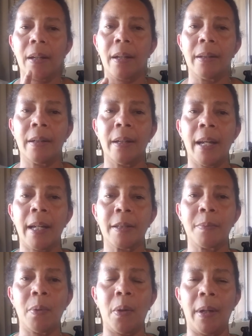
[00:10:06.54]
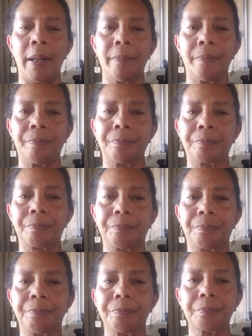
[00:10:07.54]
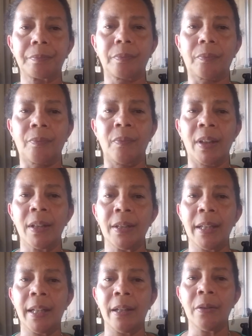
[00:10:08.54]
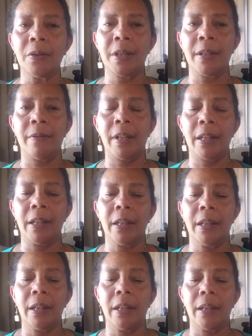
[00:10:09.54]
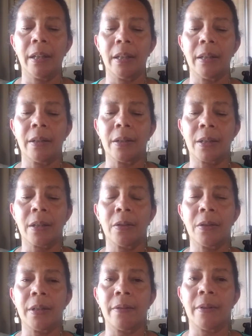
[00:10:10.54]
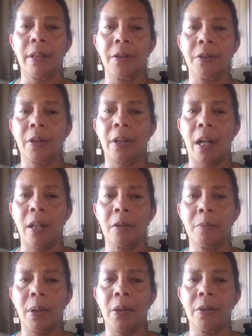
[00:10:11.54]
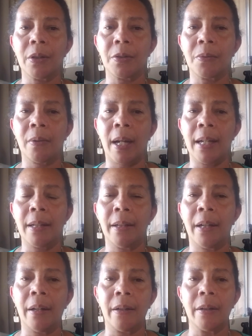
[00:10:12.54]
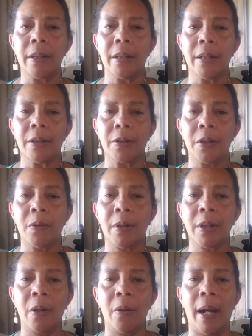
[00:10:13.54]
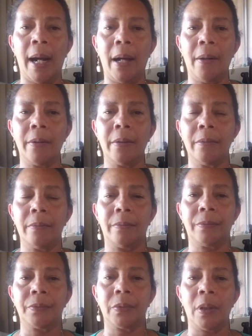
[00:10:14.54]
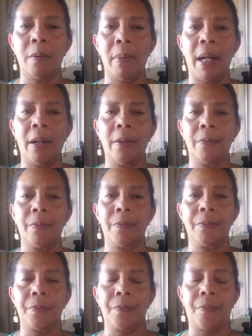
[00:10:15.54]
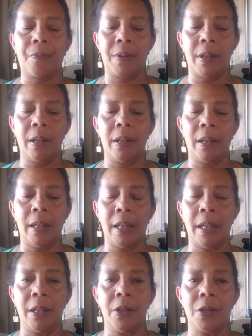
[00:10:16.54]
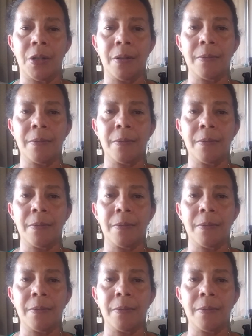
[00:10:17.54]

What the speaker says: The next point, see that little divot? There's a little divot in your collarbone. It's right in there. So you want to go out about an inch.